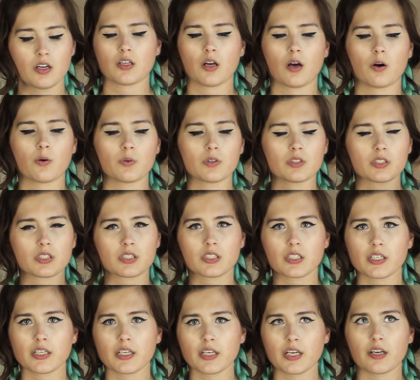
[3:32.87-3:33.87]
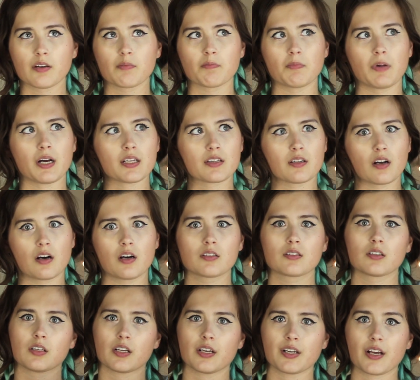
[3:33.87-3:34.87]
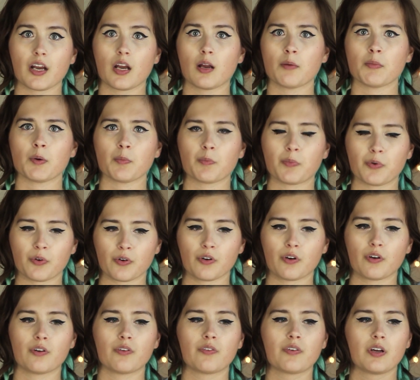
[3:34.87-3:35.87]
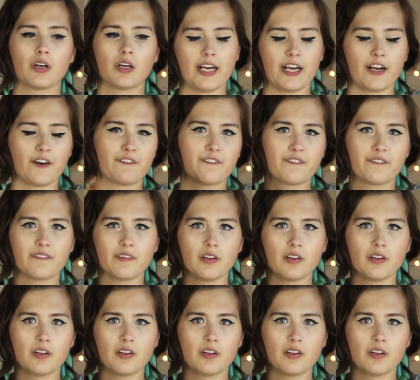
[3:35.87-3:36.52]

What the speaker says: So we'll see if my thoughts on the game improve, if